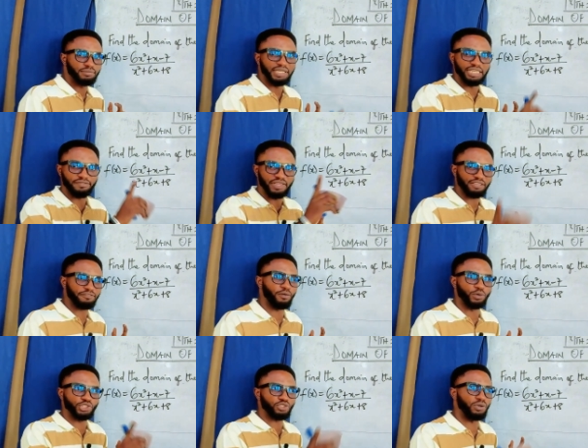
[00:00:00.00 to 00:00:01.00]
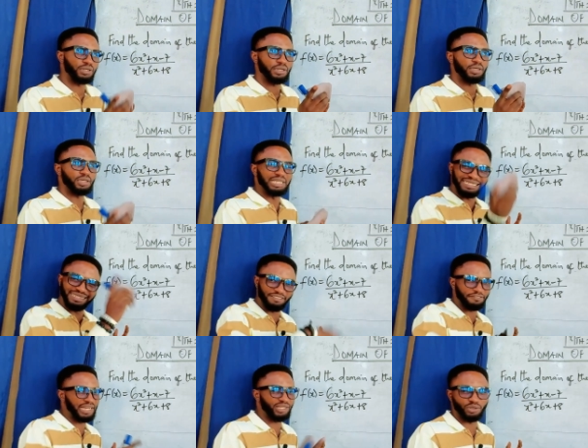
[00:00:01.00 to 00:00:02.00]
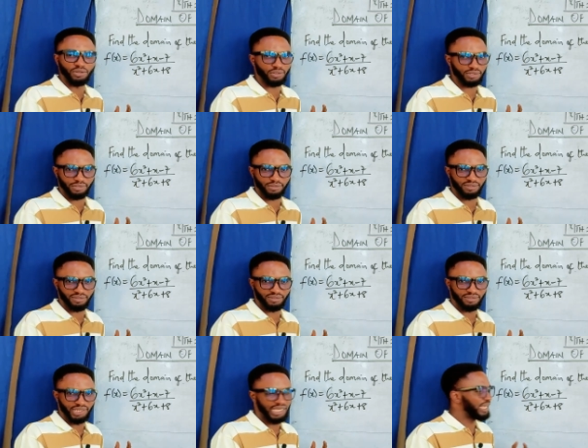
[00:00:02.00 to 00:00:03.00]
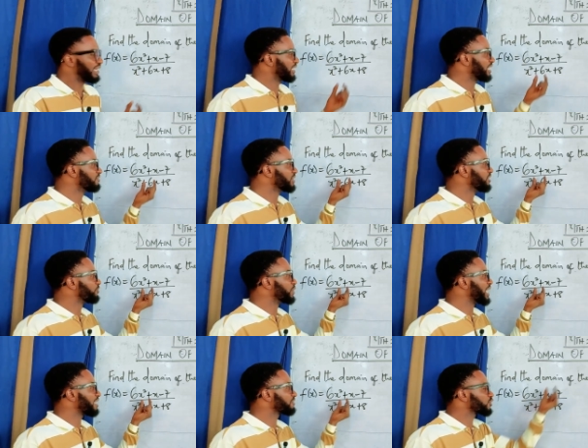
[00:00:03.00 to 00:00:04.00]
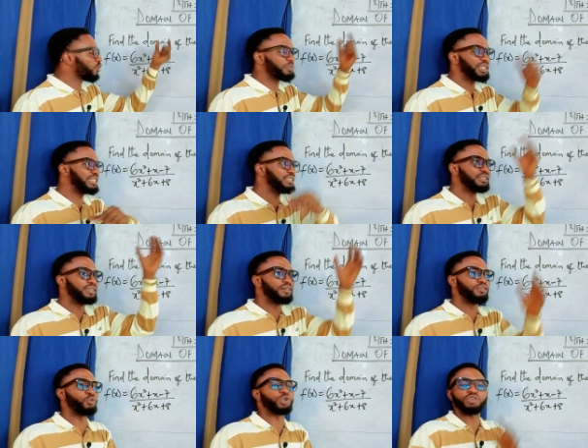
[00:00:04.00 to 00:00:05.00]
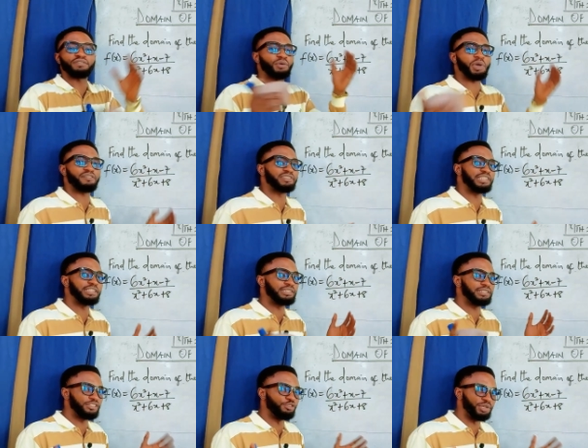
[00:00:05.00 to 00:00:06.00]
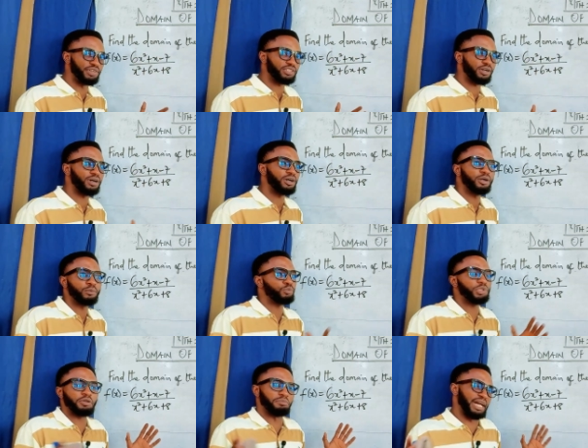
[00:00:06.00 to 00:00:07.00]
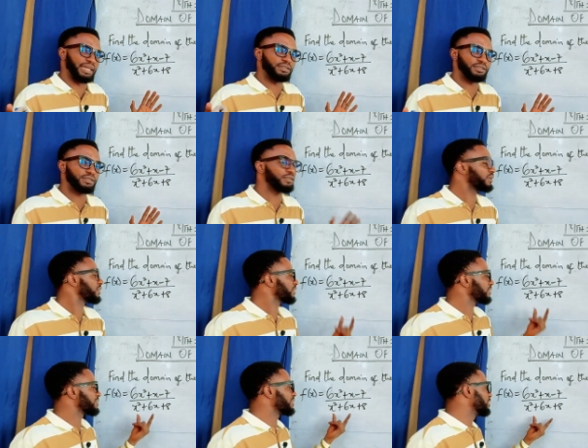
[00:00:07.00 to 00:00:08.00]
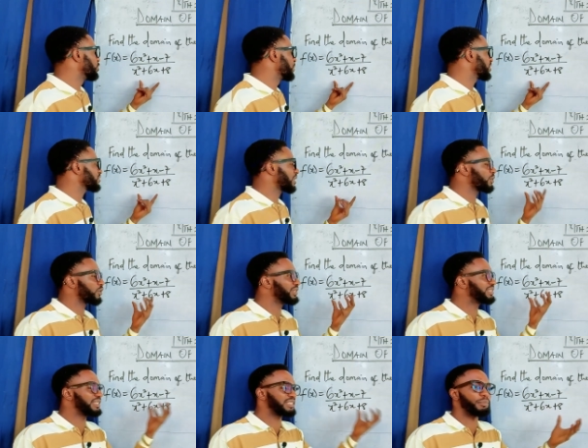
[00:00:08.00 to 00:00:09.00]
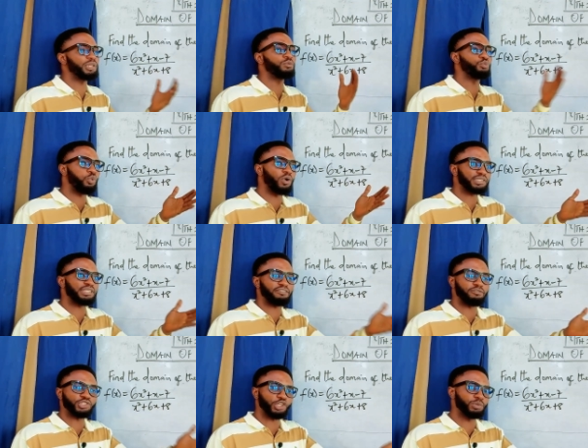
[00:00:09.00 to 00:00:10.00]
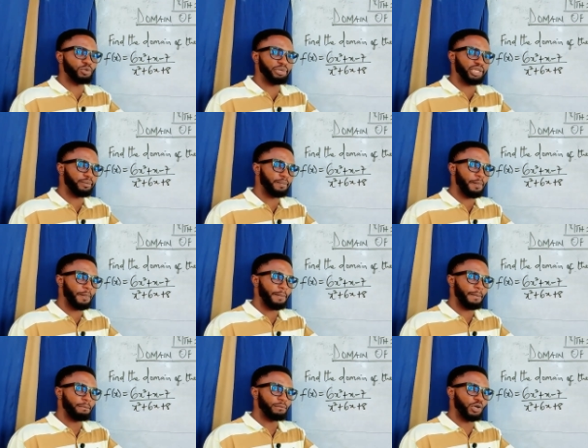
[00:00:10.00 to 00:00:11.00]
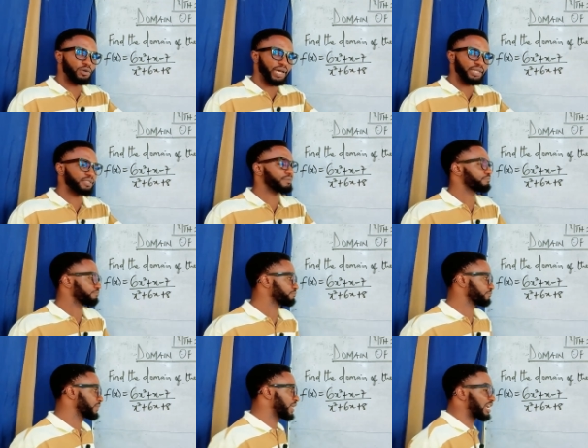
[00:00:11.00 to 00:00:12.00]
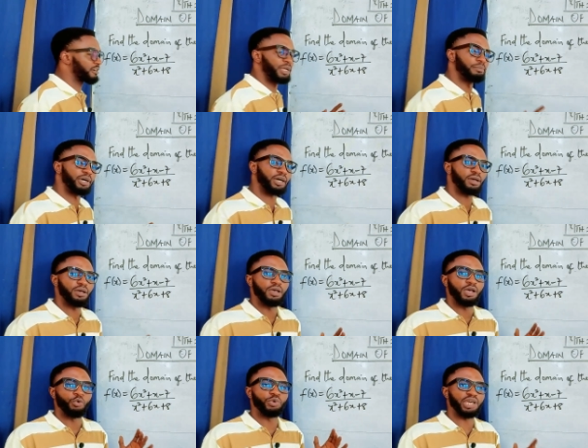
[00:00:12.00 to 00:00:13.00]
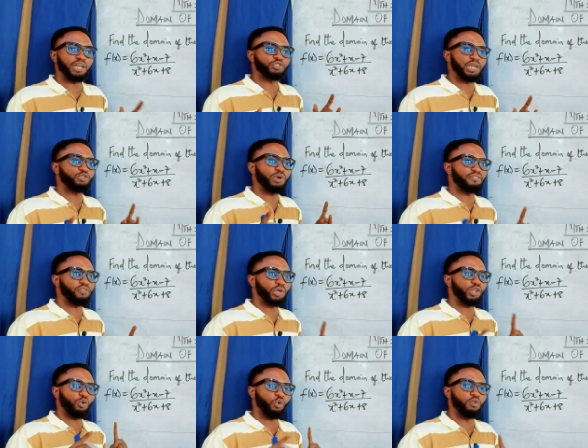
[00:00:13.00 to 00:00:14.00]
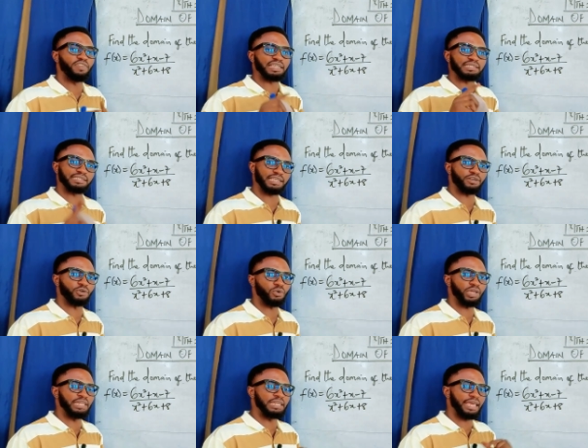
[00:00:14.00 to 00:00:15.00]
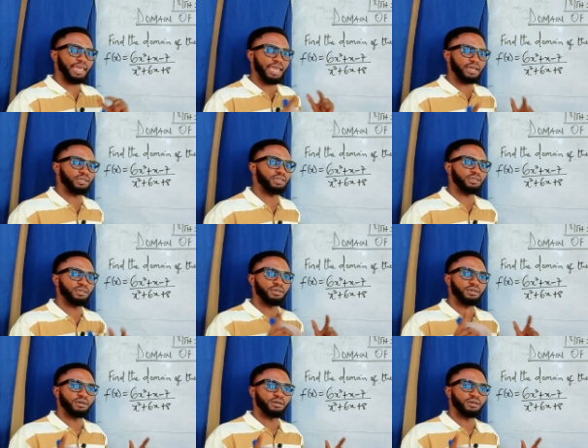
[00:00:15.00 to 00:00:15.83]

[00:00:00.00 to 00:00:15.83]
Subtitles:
if that function is defined or not. Even if we have something, whatever we have in the numerator, we don't mind. The denominator that will always determine what that function will be. All right? And remember, we are trying to avoid over 0 in any